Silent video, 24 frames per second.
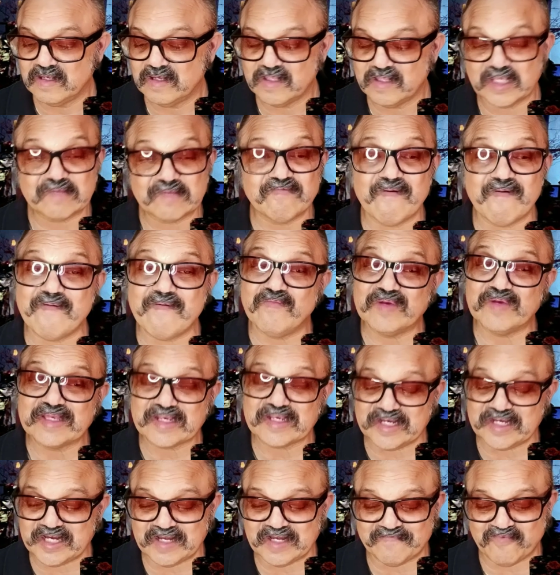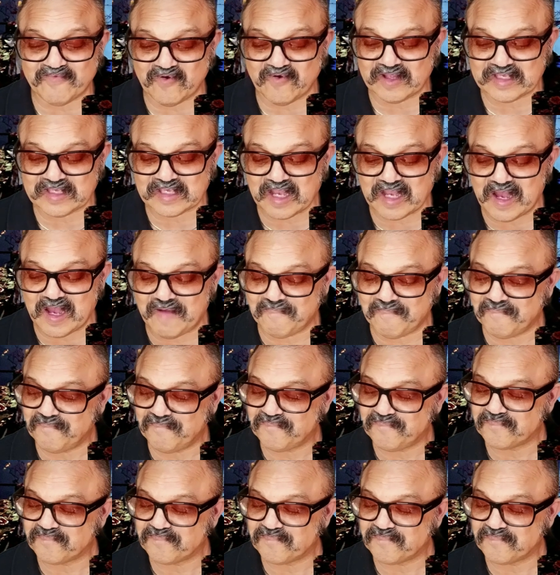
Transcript: This movie was good for its time.